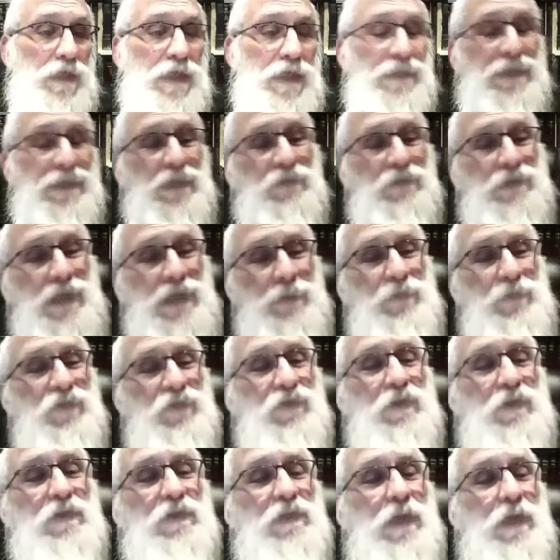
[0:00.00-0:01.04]
now the Rebbe is
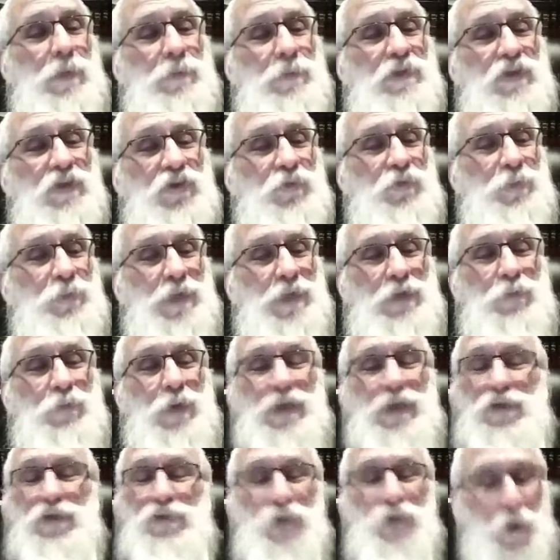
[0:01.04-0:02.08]
going to come and explain
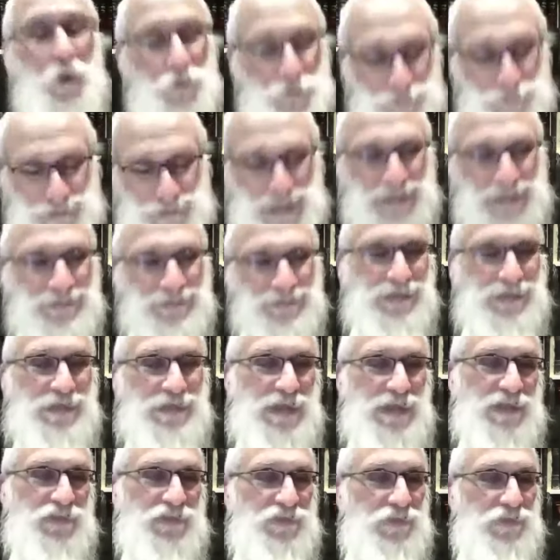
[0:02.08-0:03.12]
why, no, you're not
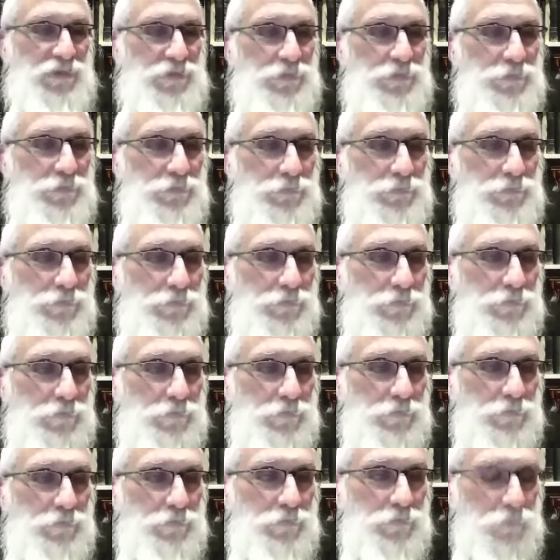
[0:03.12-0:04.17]
connected.
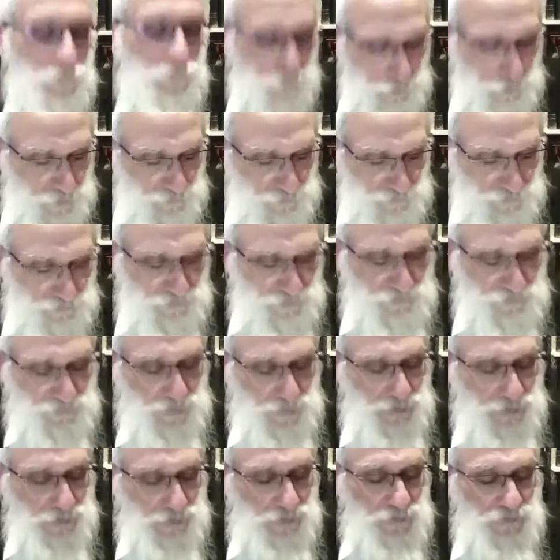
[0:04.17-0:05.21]
What is he
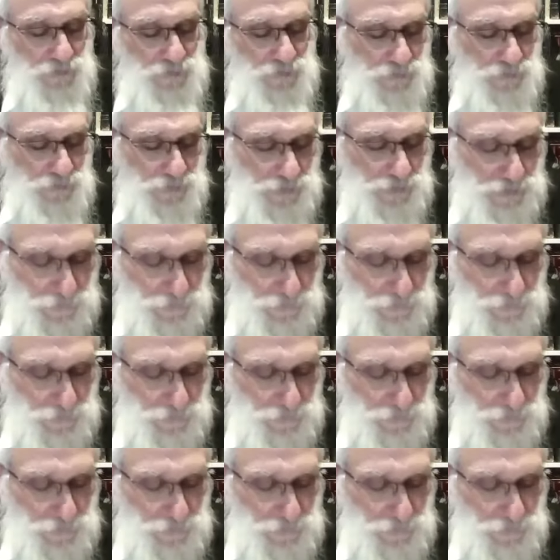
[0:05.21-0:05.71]
saying? He says like